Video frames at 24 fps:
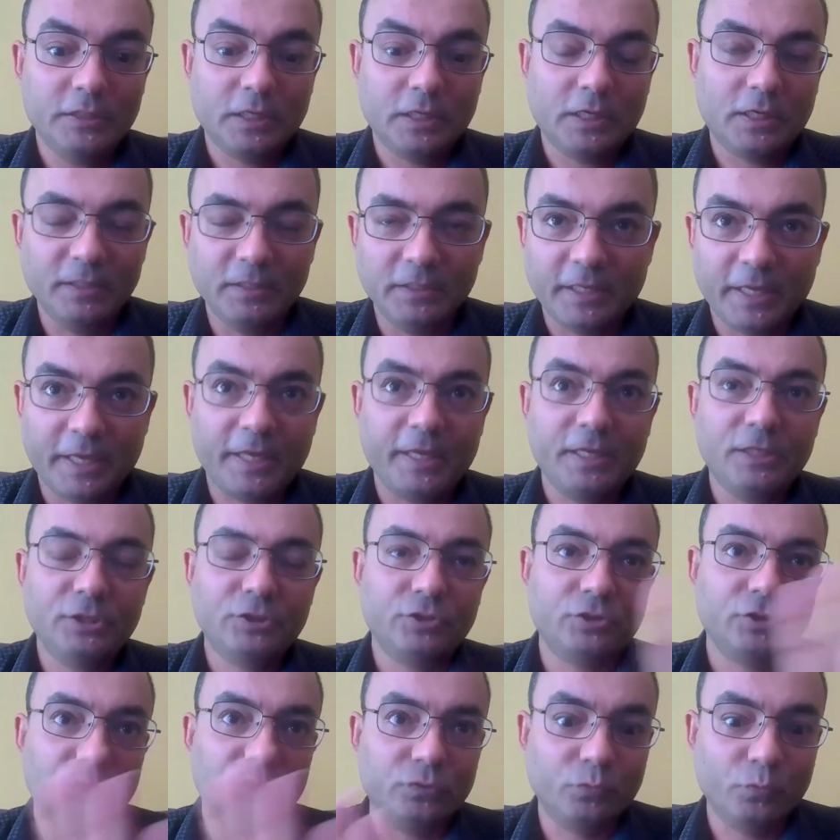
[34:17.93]

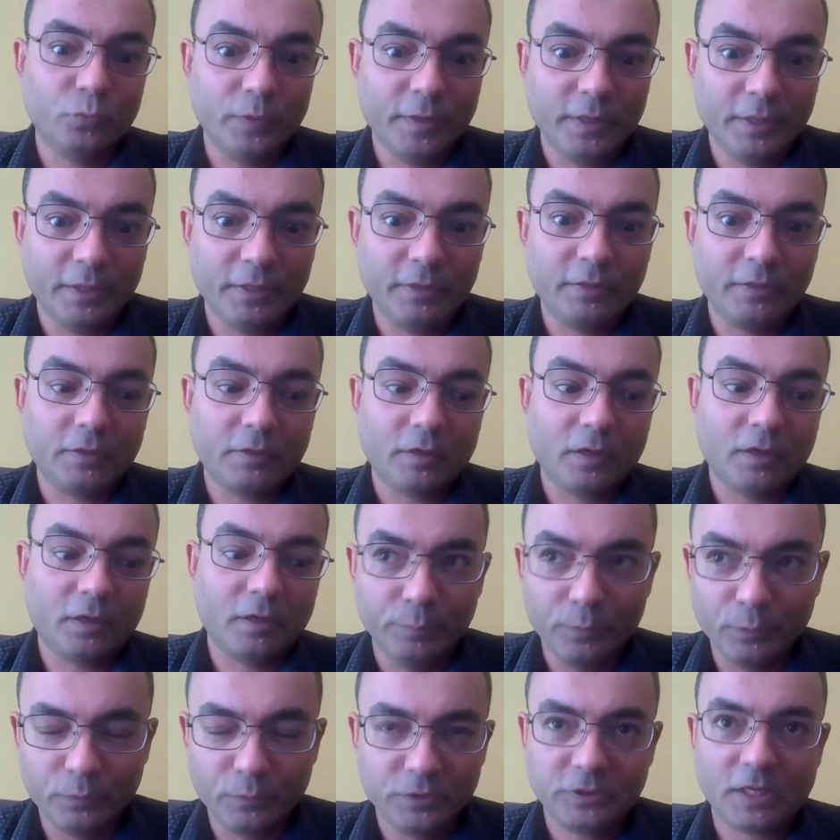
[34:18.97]
engage with
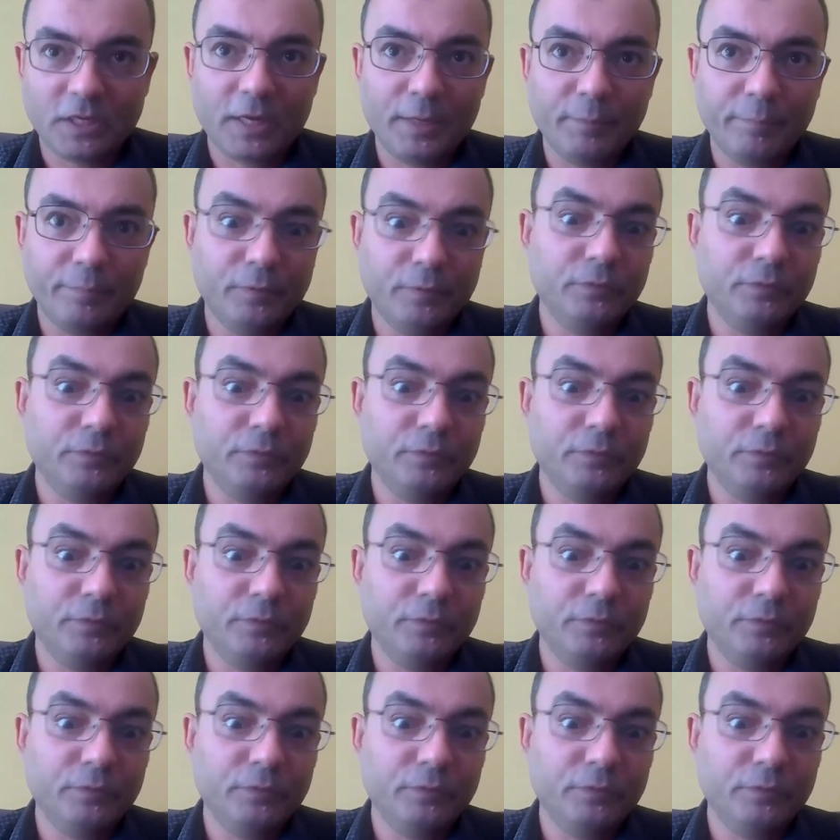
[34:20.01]
Bluesky